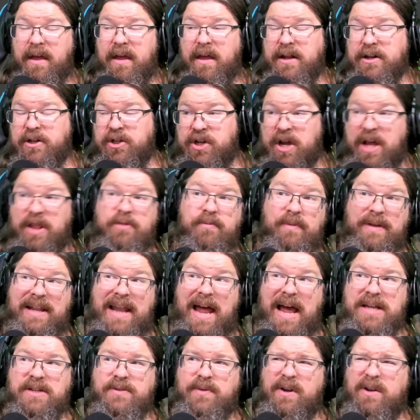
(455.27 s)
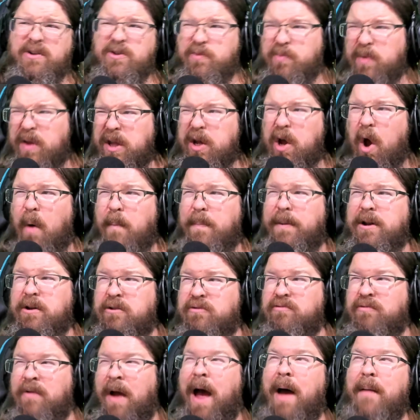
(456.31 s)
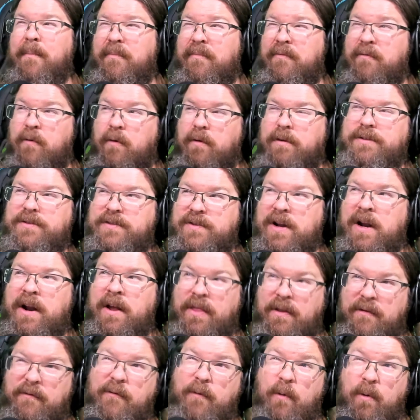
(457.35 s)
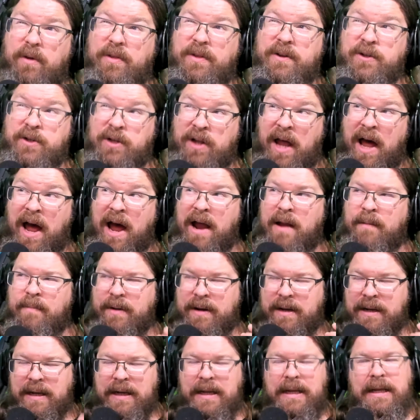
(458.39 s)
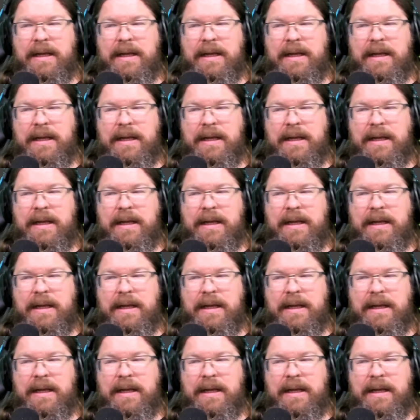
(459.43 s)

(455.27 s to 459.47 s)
Gen 3 last week. I was really hoping to drop 4th Gen on the 4th of July, but